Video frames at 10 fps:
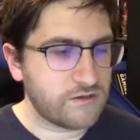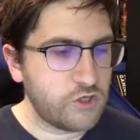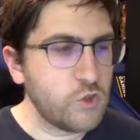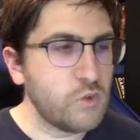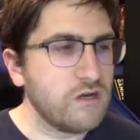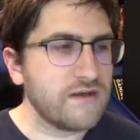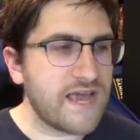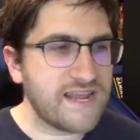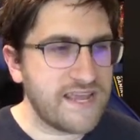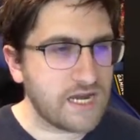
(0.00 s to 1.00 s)
You will
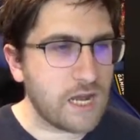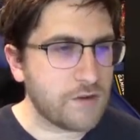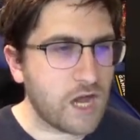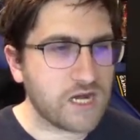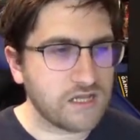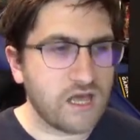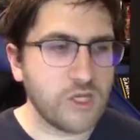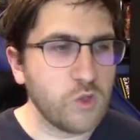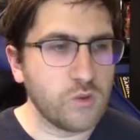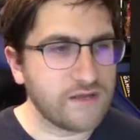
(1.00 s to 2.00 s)
get hit, I'm not gonna lie,
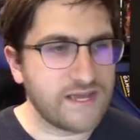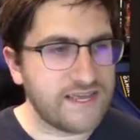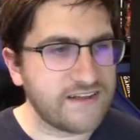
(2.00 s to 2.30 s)
you will get hit.